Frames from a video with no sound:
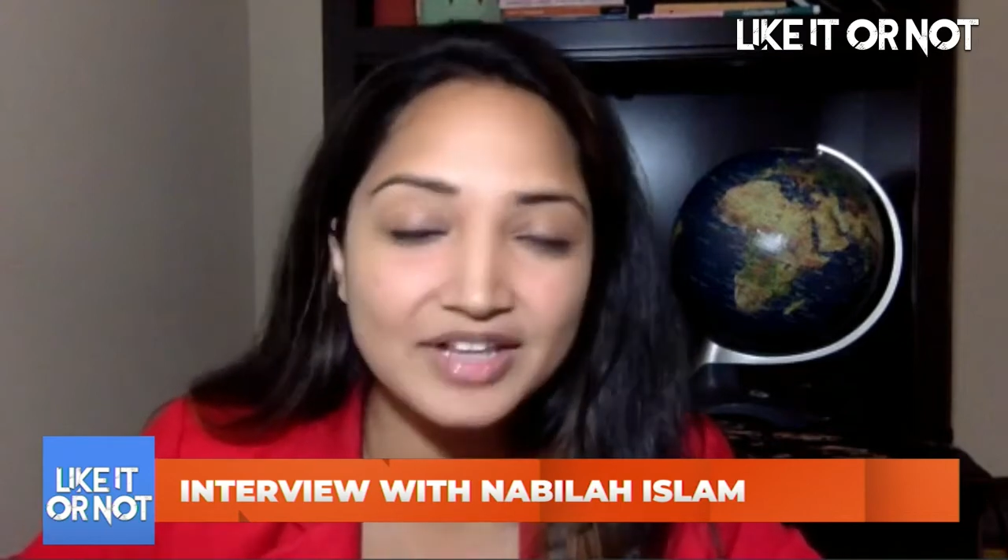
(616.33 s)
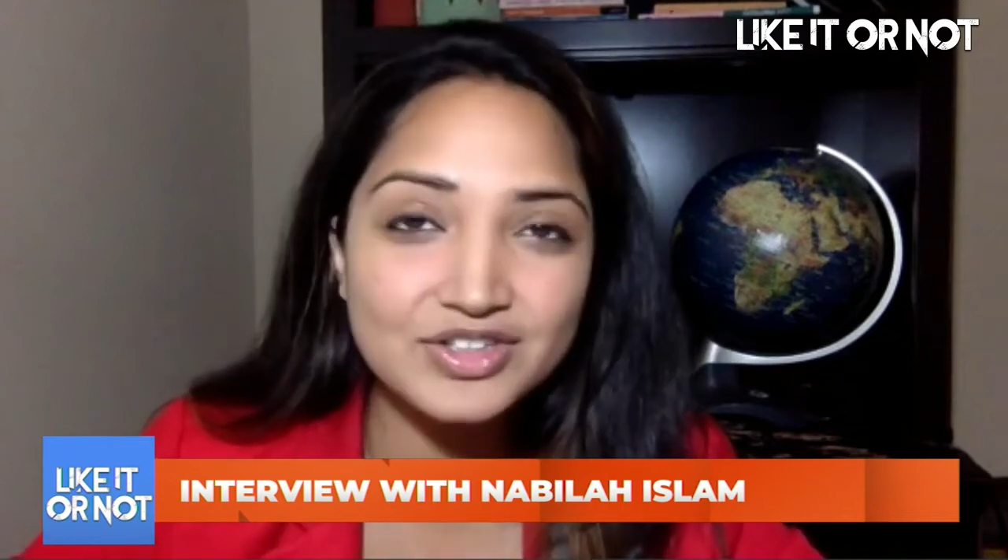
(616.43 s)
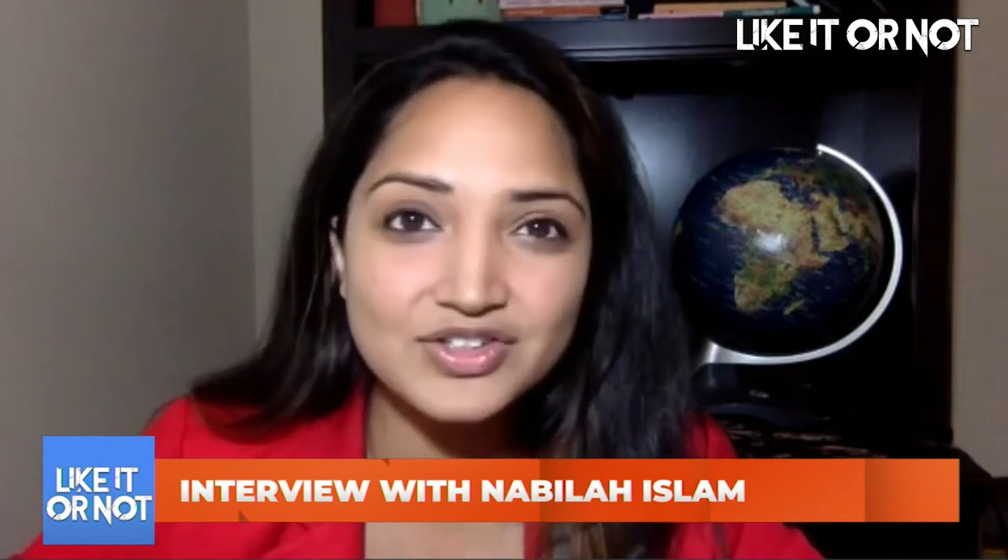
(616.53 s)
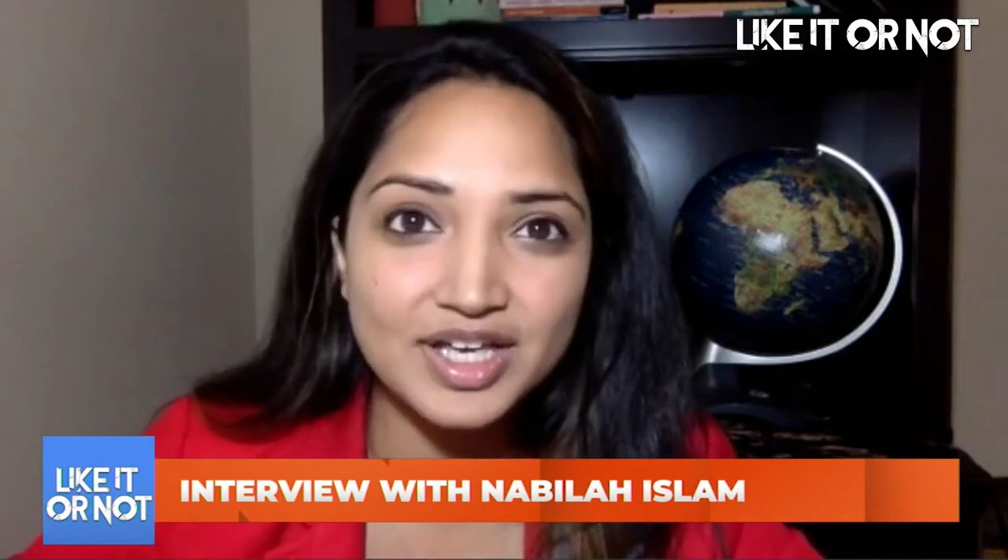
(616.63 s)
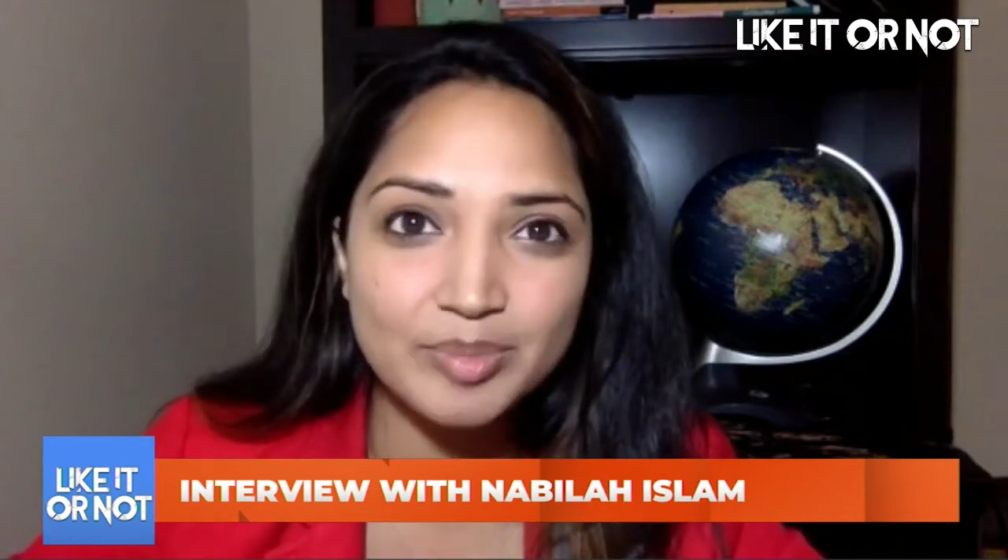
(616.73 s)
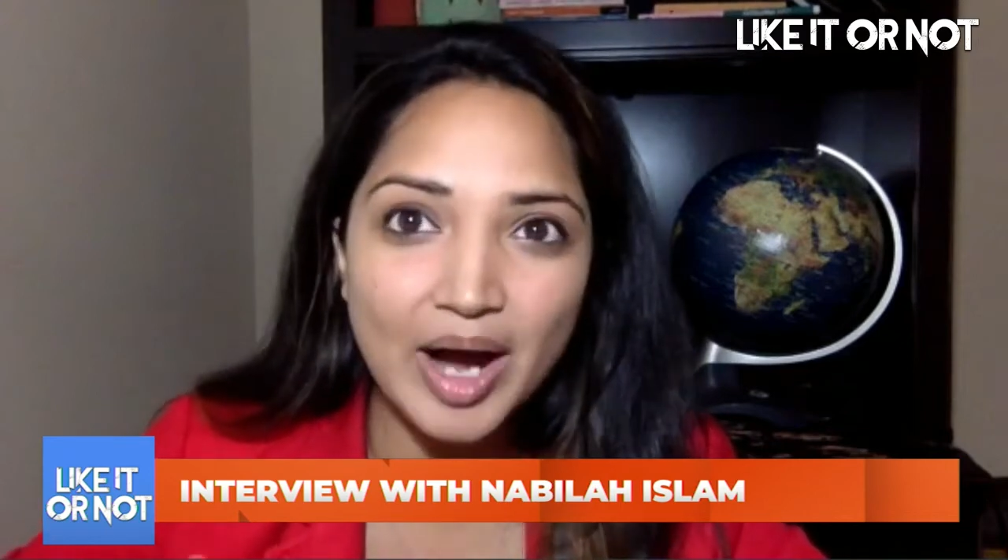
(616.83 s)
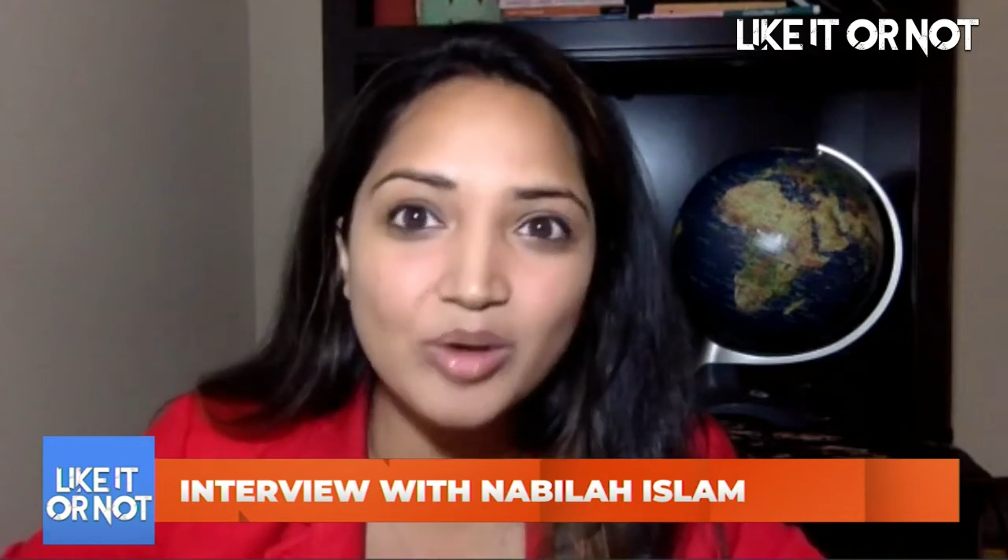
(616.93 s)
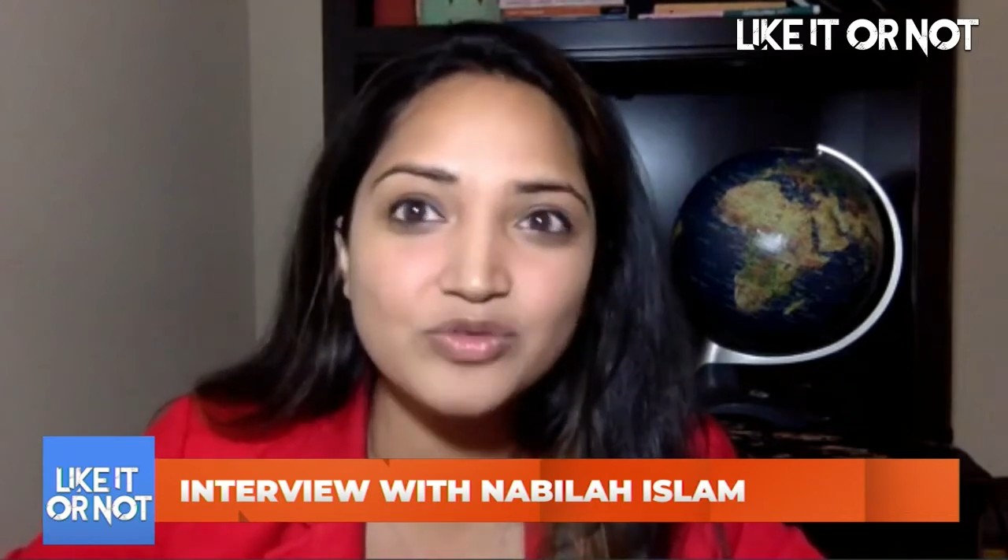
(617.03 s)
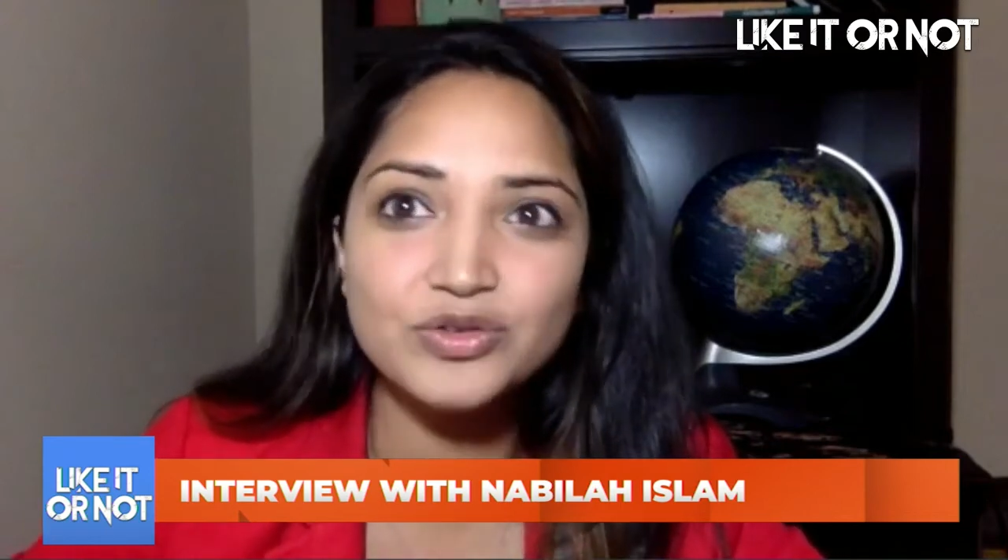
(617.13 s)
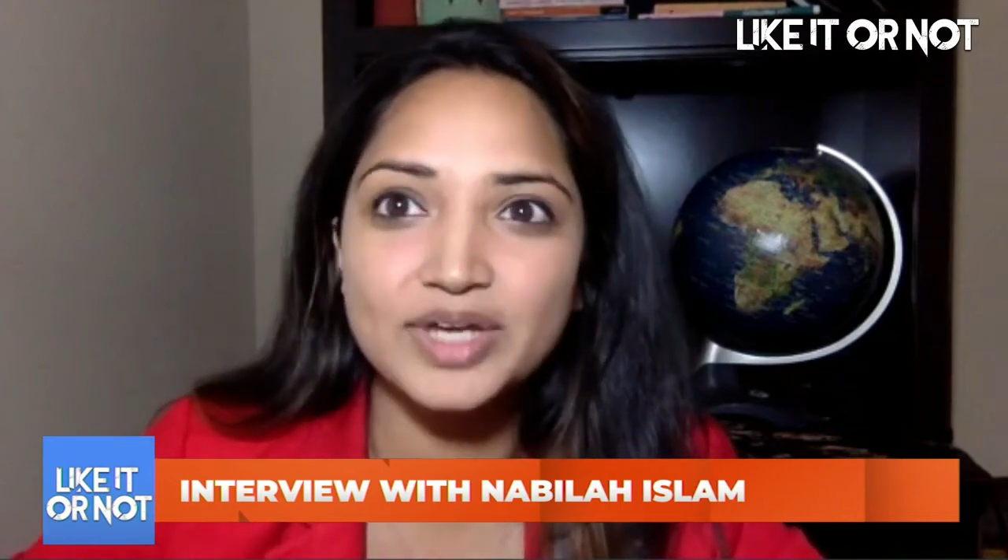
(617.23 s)
this like
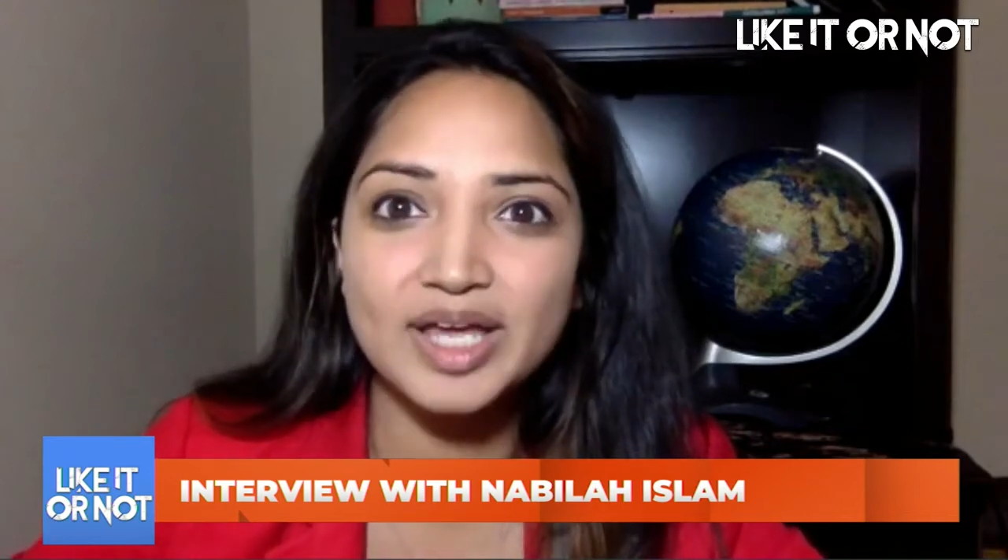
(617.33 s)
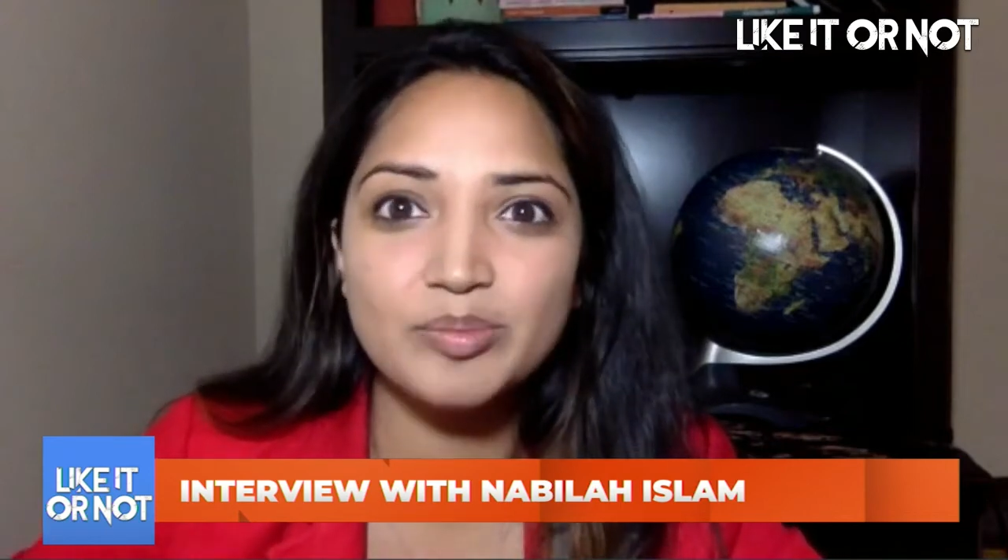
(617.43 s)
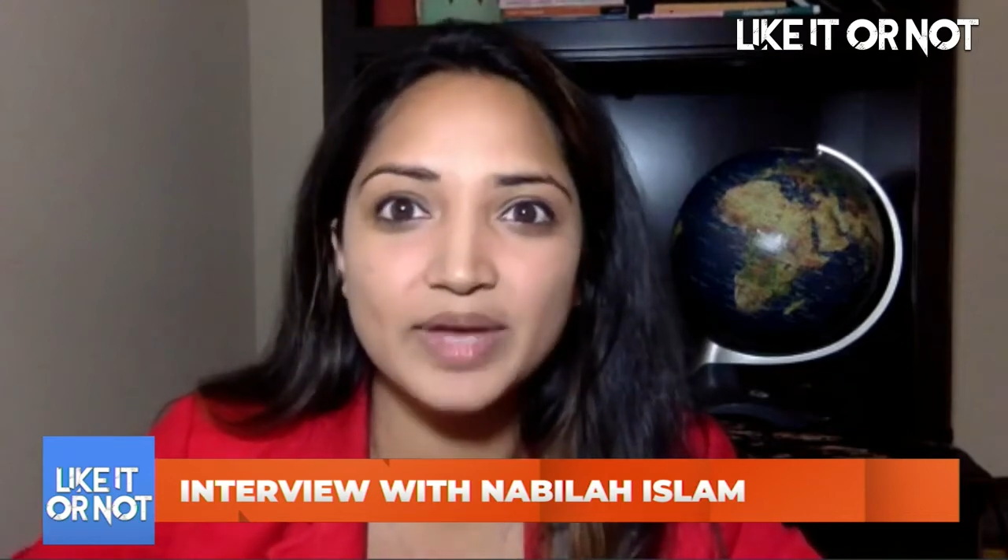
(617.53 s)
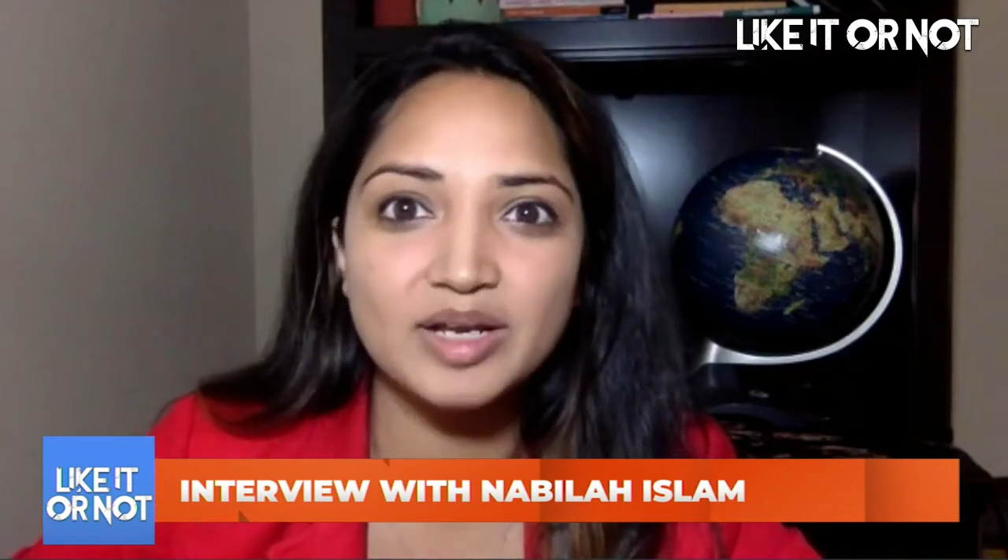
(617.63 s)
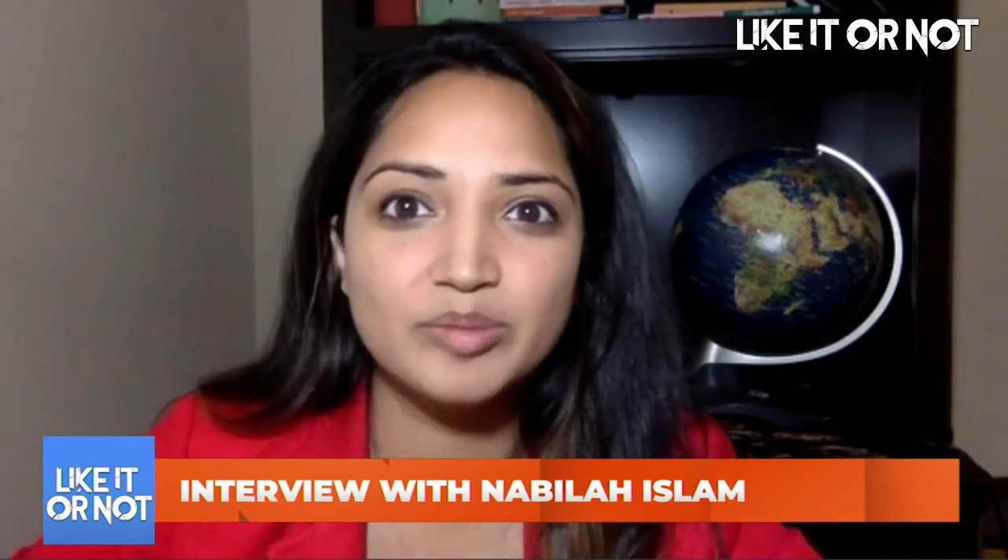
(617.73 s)
powerful campaign.